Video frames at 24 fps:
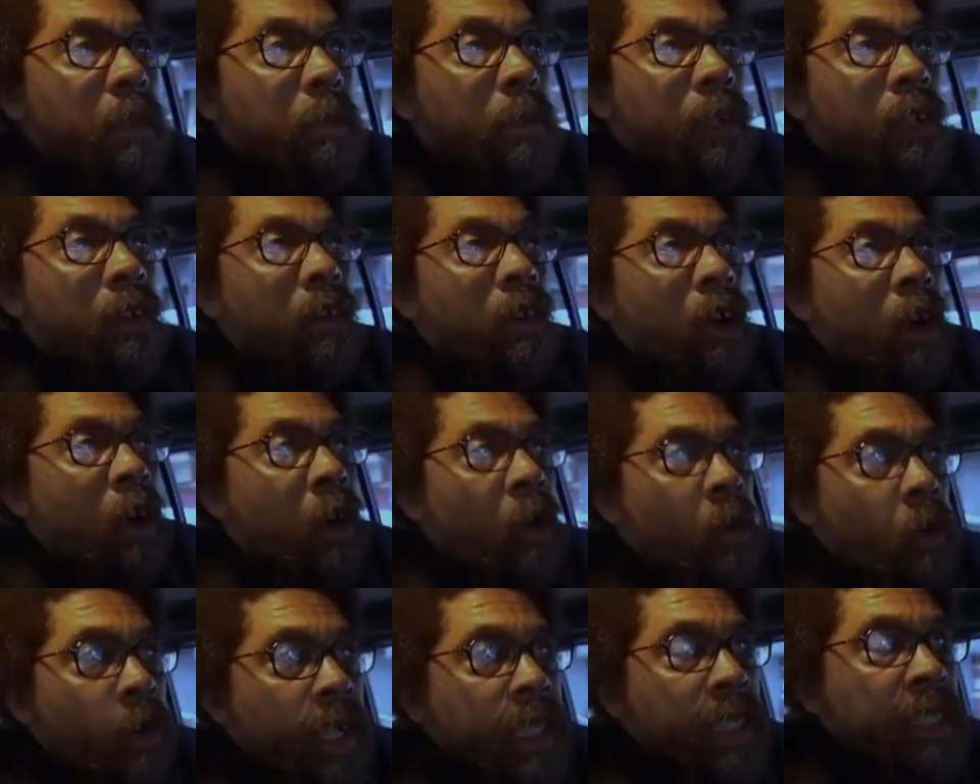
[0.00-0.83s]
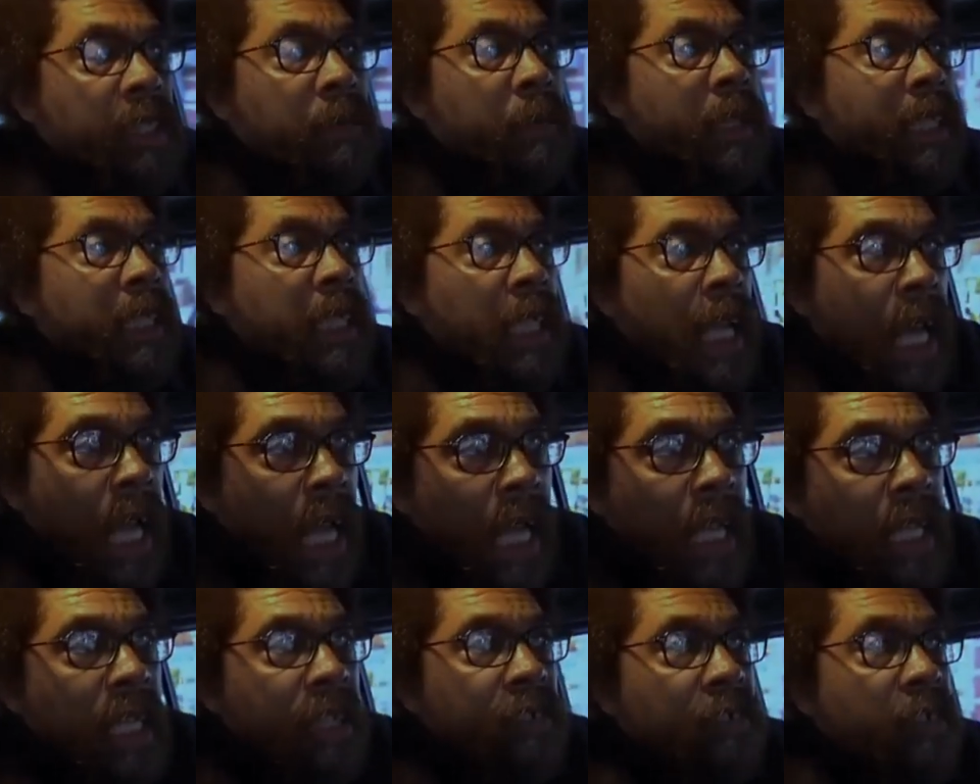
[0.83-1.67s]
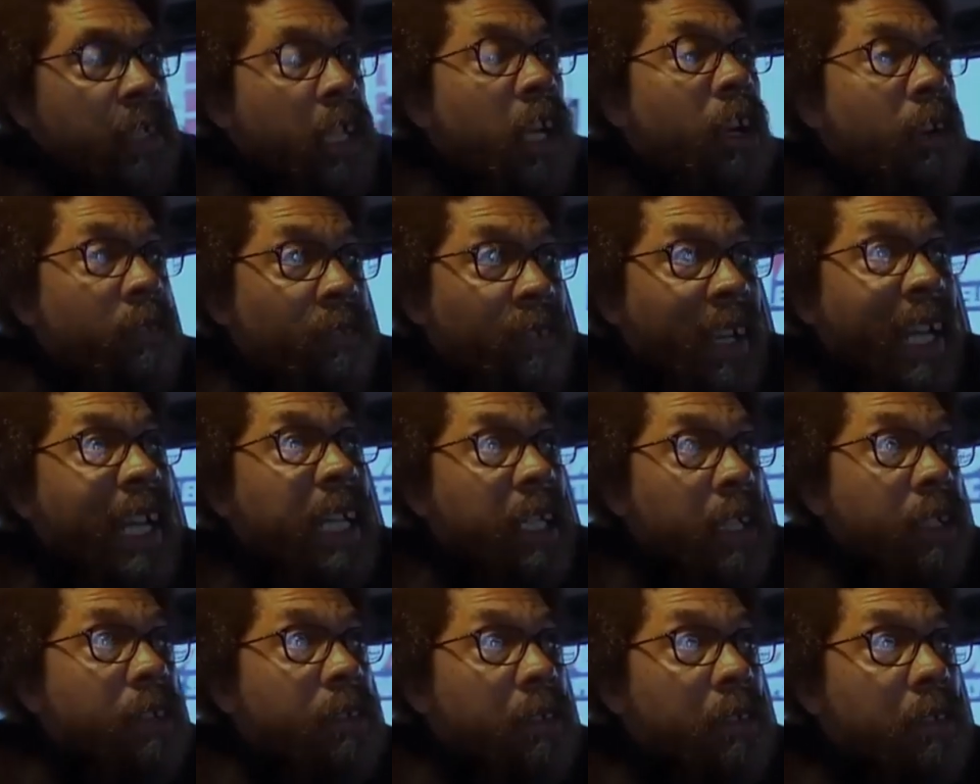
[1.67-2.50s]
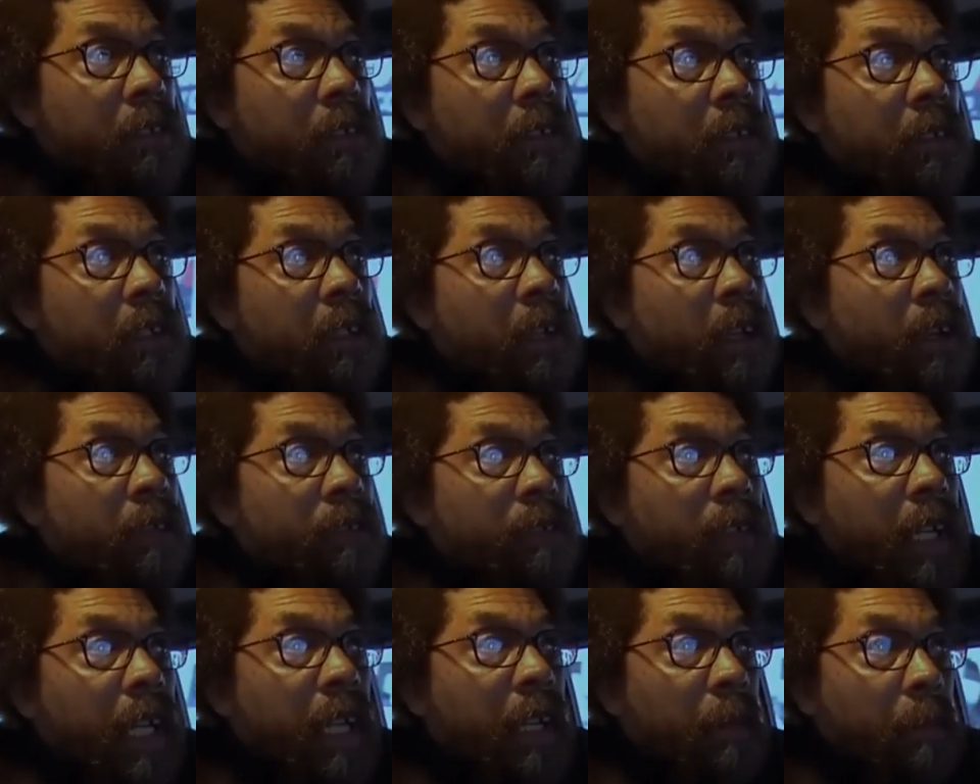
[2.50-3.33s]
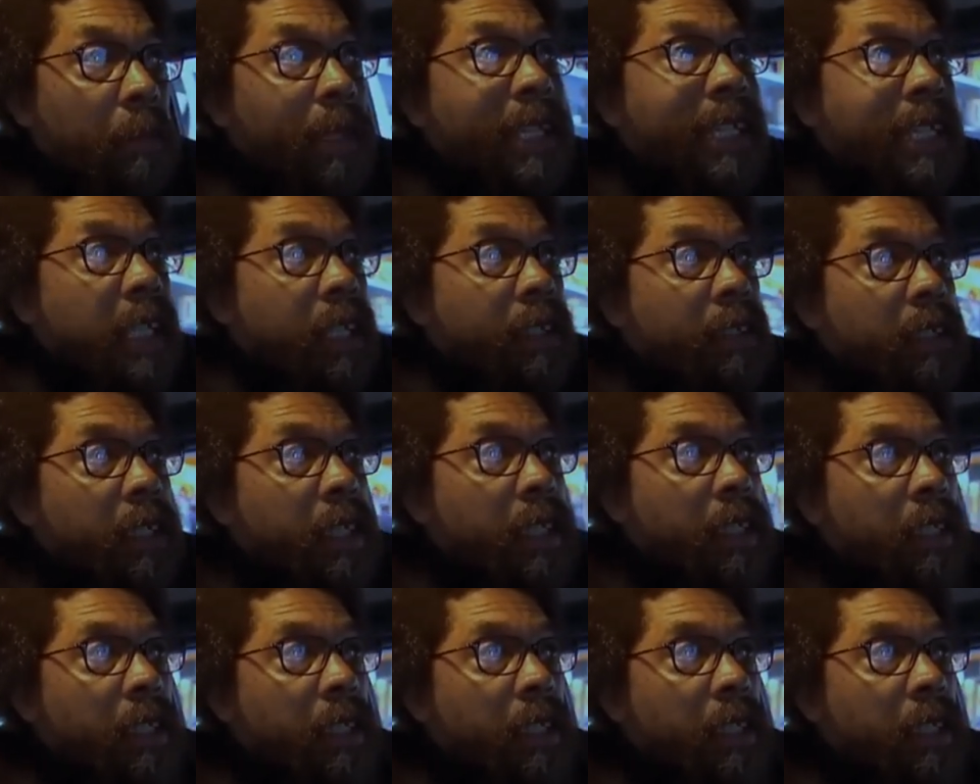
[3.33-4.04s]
But they're all ways of acknowledging our finitude and our fallibility.